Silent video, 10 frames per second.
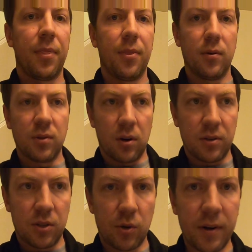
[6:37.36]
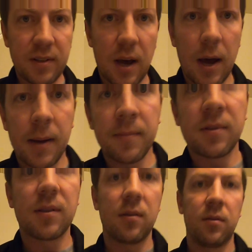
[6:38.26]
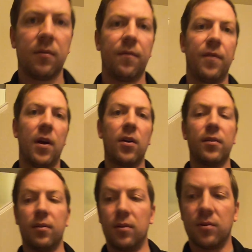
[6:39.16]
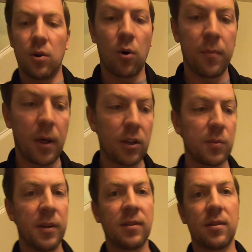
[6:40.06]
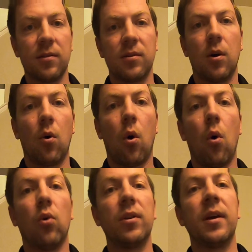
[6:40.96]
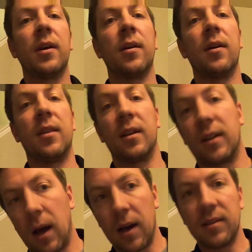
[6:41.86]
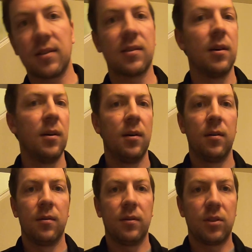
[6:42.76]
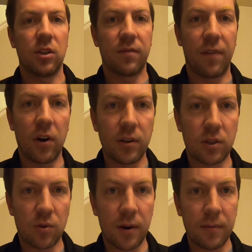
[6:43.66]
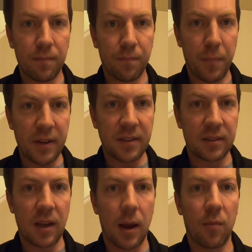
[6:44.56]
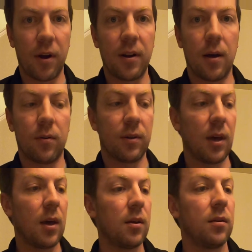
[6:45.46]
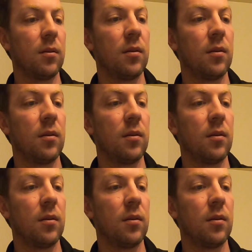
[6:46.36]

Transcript: Those are straight times. There's no embellishments, there's no holding and then cuts. It's just very straight basic time right now, okay?